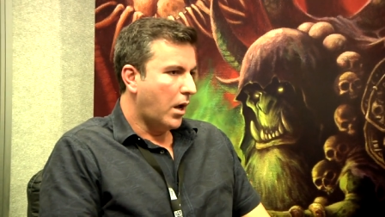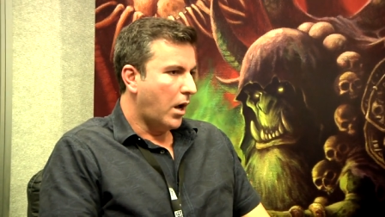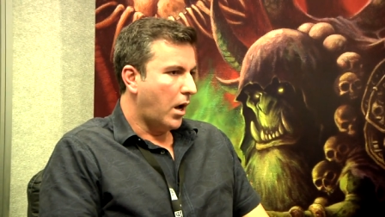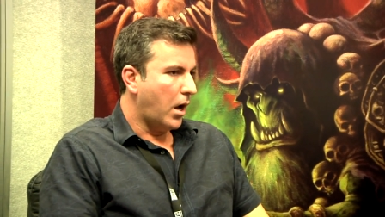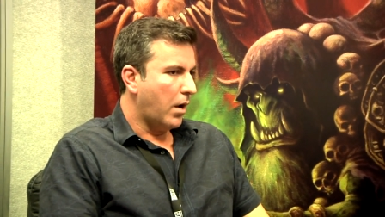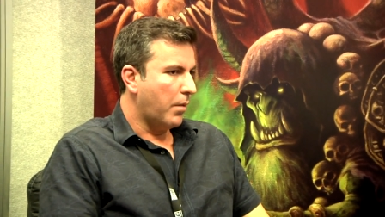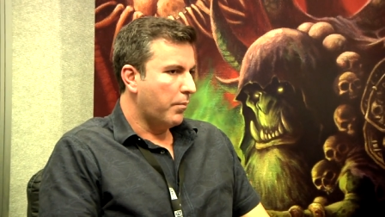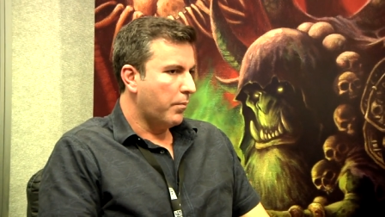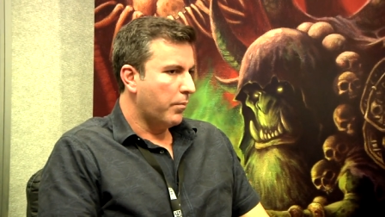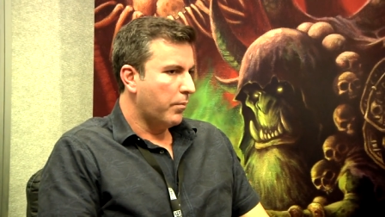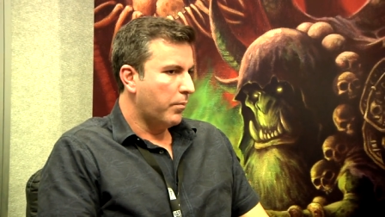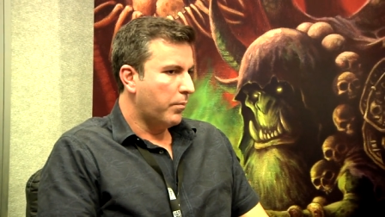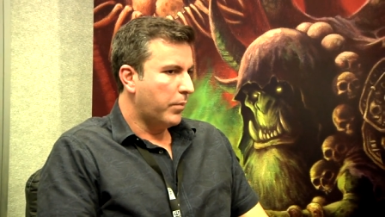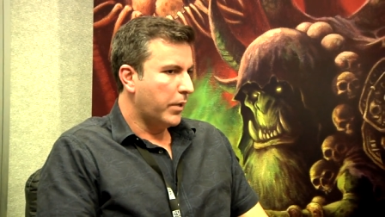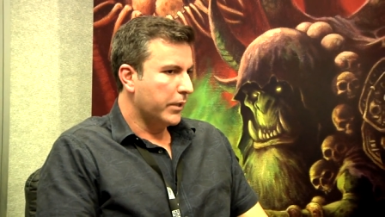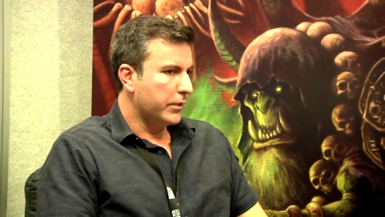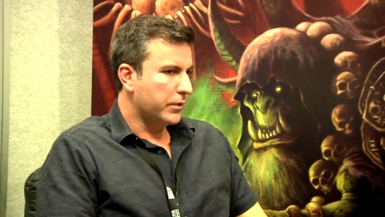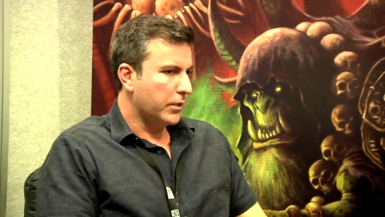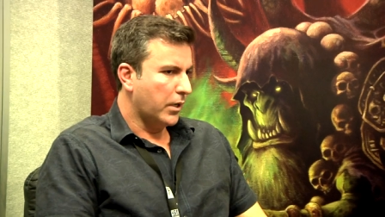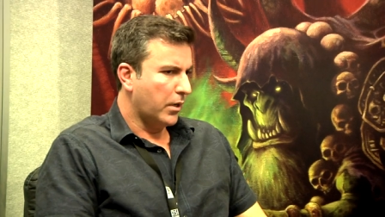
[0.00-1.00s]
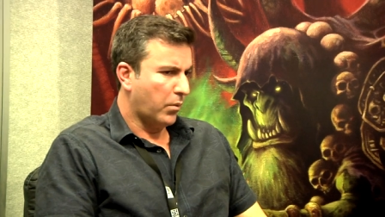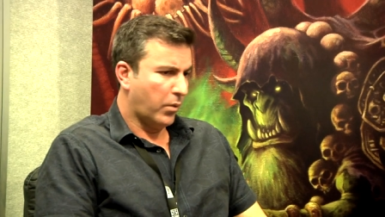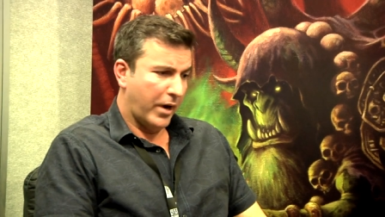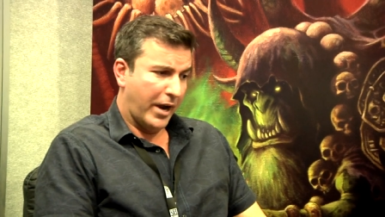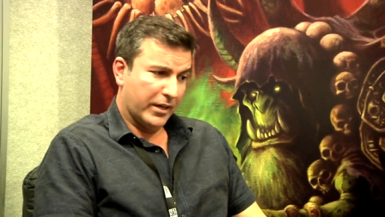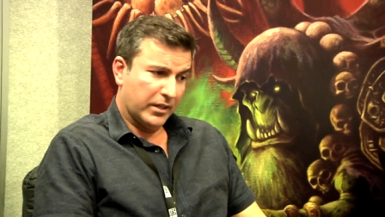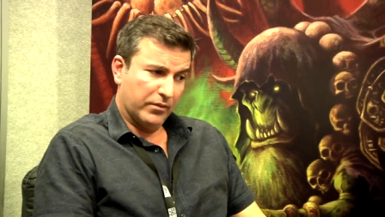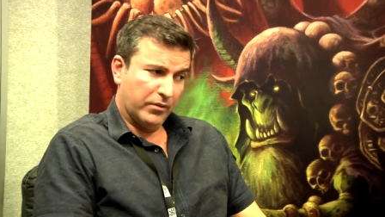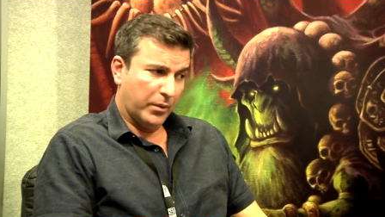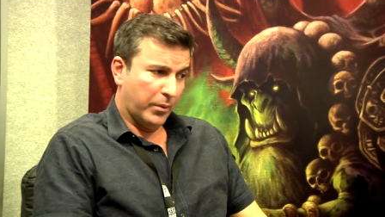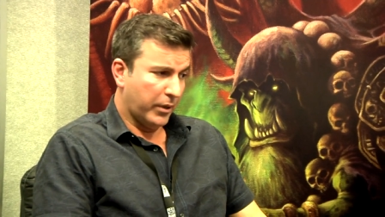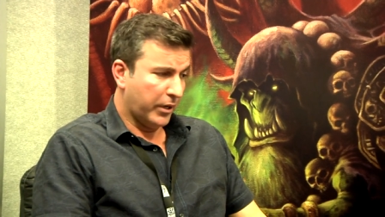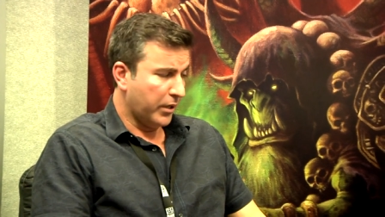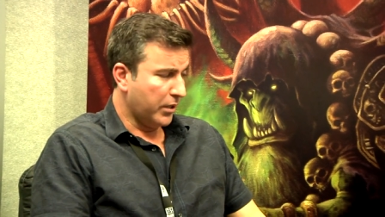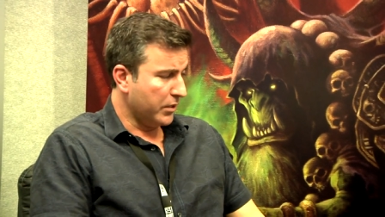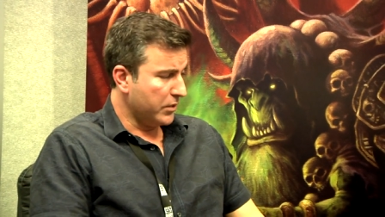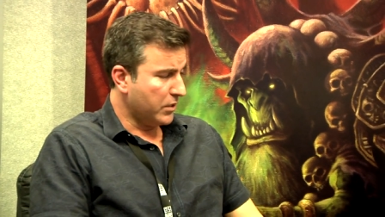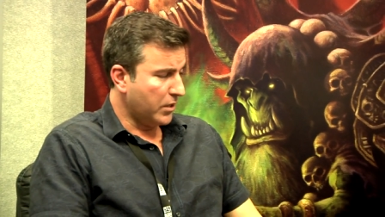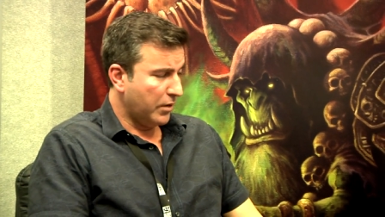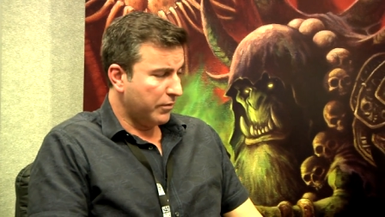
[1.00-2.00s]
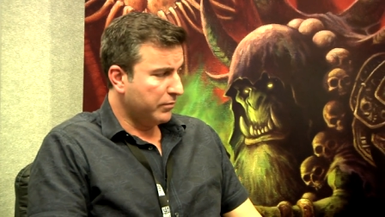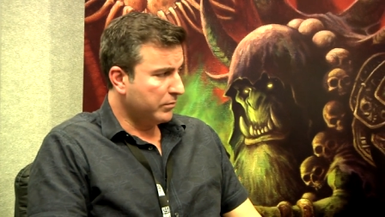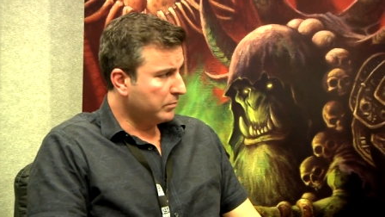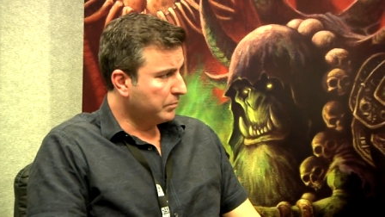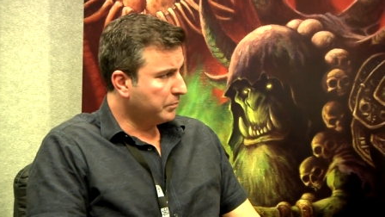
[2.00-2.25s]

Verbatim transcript: Um, but uh, we're actively working on stuff.